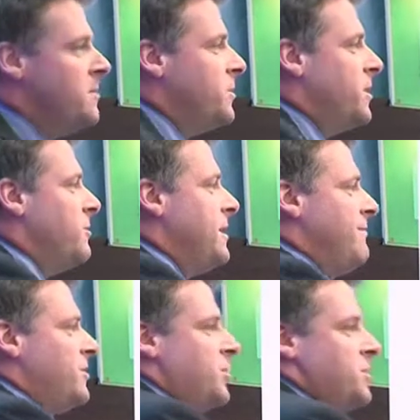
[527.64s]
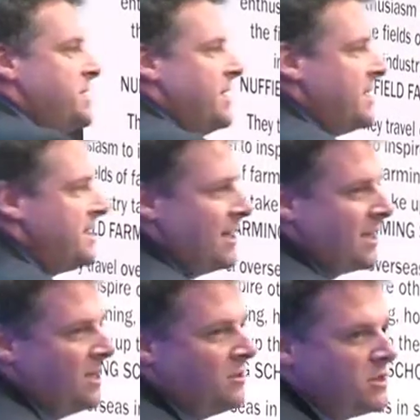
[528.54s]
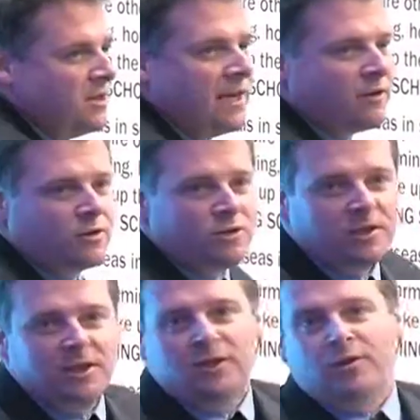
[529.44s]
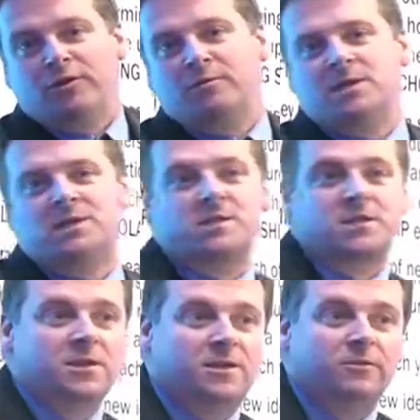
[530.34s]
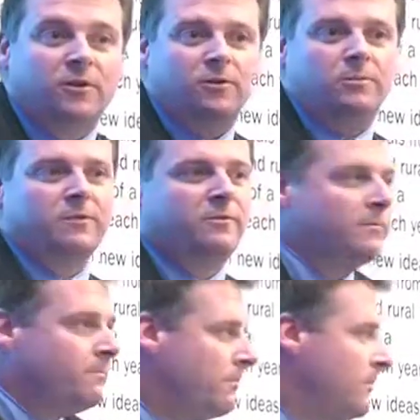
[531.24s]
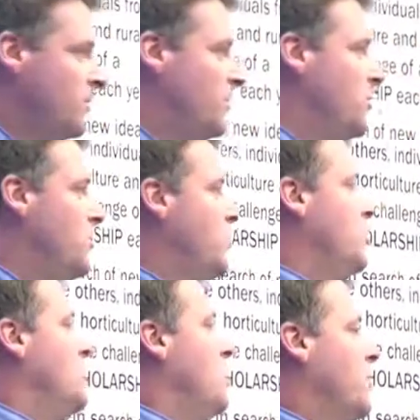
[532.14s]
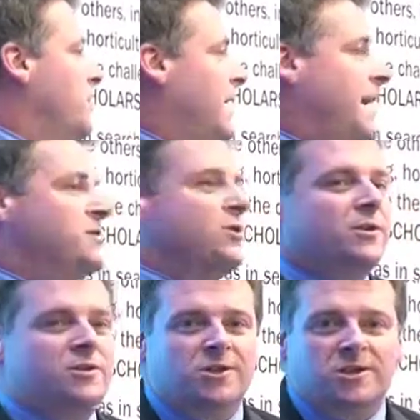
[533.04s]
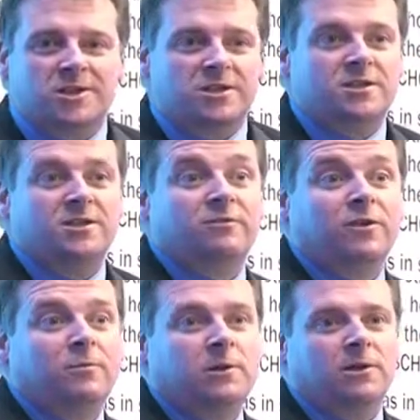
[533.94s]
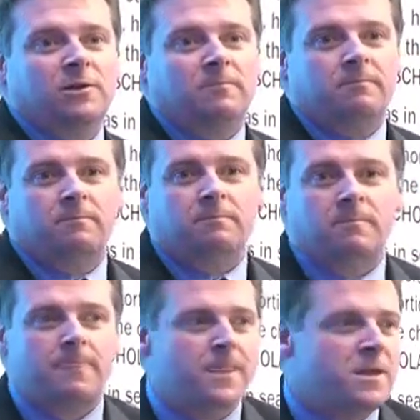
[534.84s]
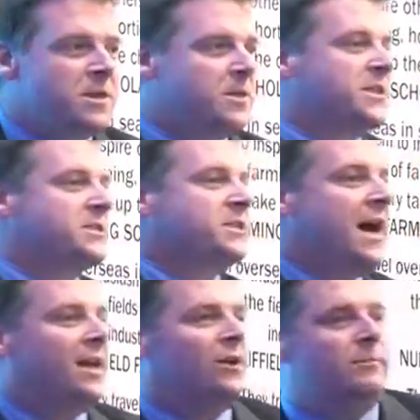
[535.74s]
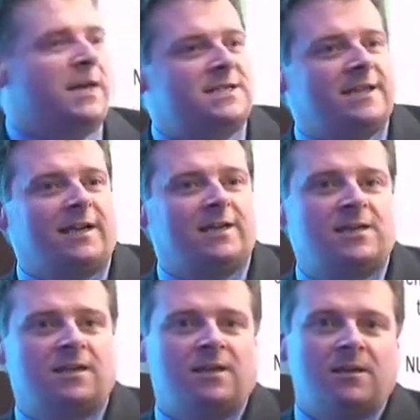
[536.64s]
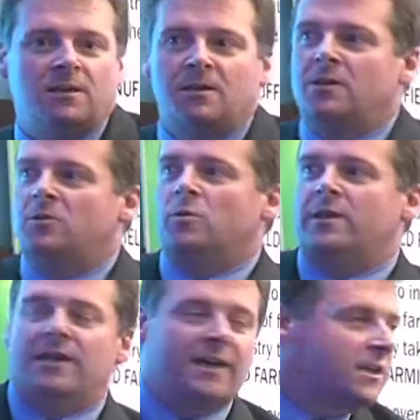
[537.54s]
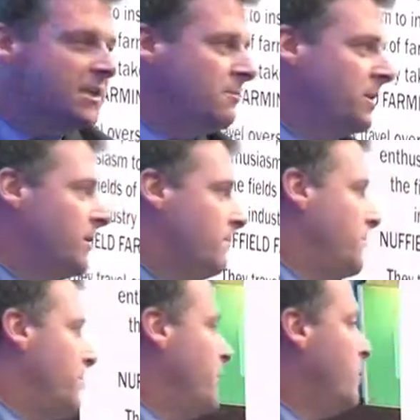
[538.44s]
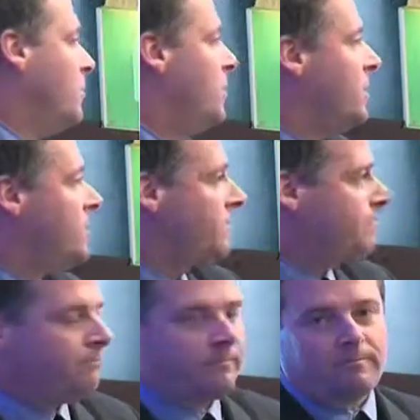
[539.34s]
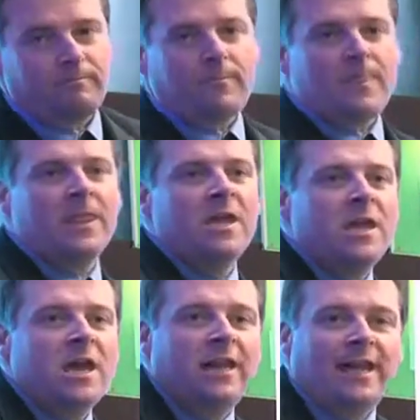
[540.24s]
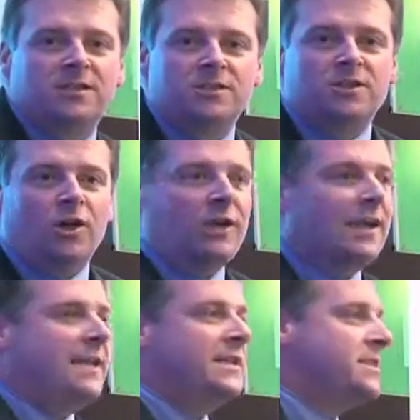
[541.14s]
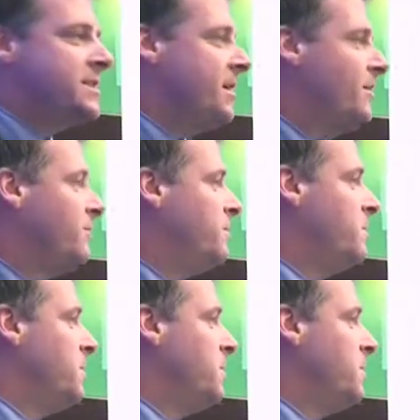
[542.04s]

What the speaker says: but they would never consider taking you to the agricultural economists on the floor above, or the livestock nutritionists on the floor below. There's a silo mentality within academia around the world, and that does not lend itself